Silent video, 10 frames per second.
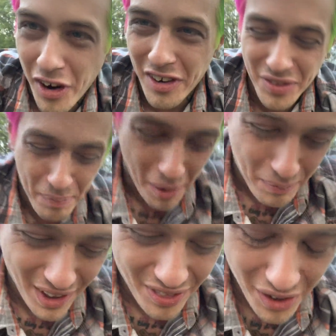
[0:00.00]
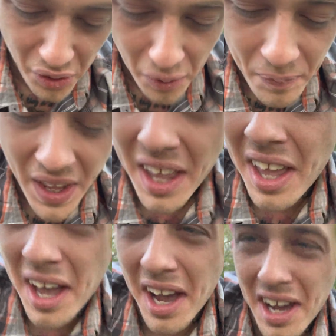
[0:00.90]
of the pumpkin though,
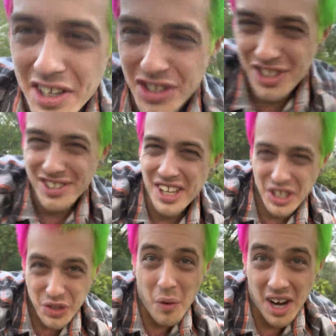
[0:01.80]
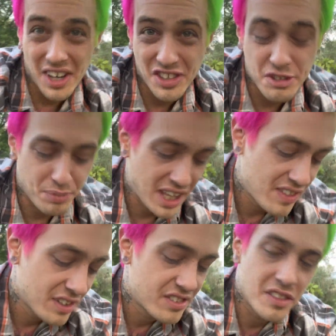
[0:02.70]
just because I do want to display
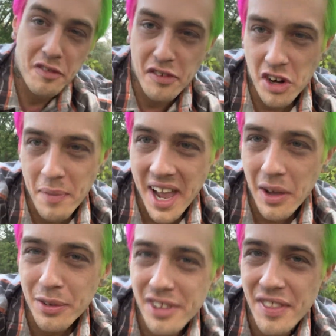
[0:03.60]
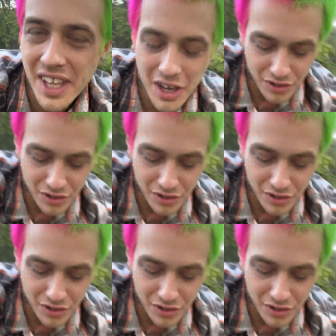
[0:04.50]
this in the front of my house. I think it'll